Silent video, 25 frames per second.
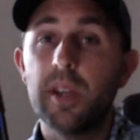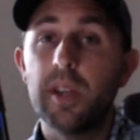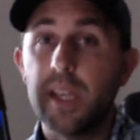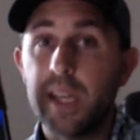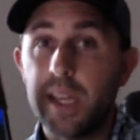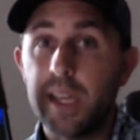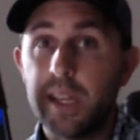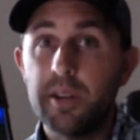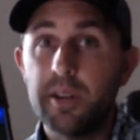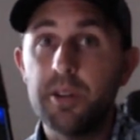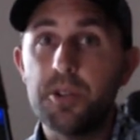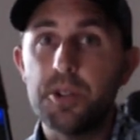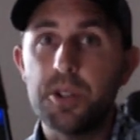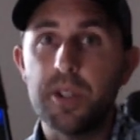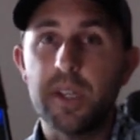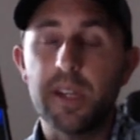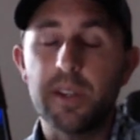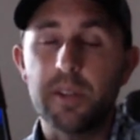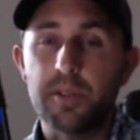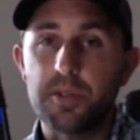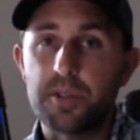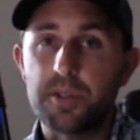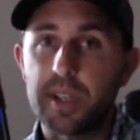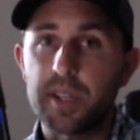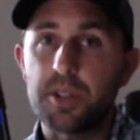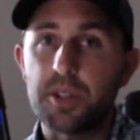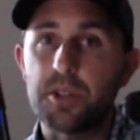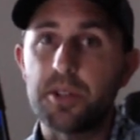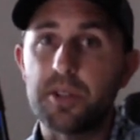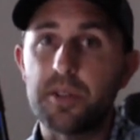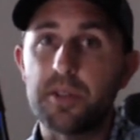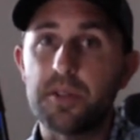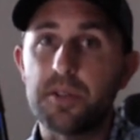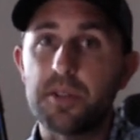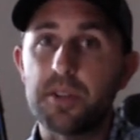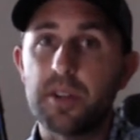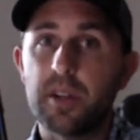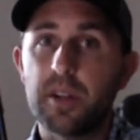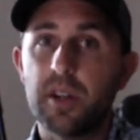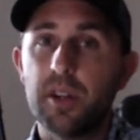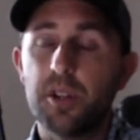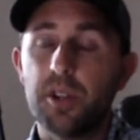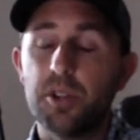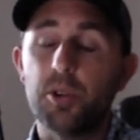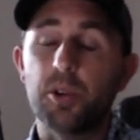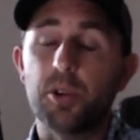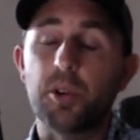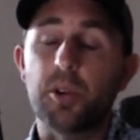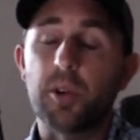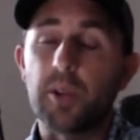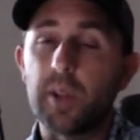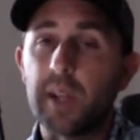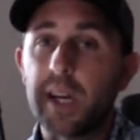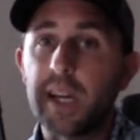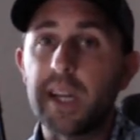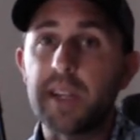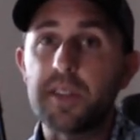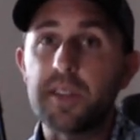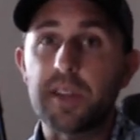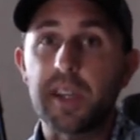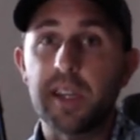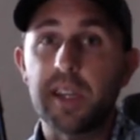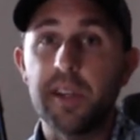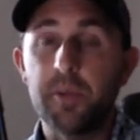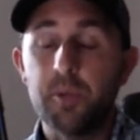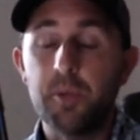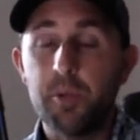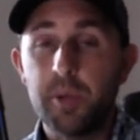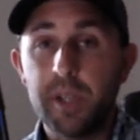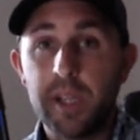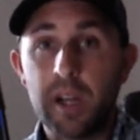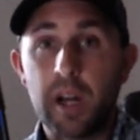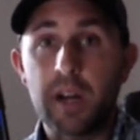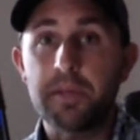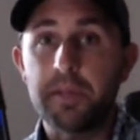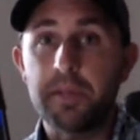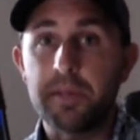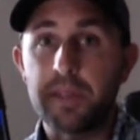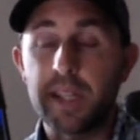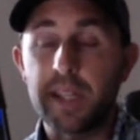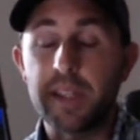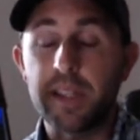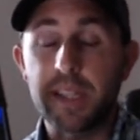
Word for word: energy at your sessions, your clients can read off of that.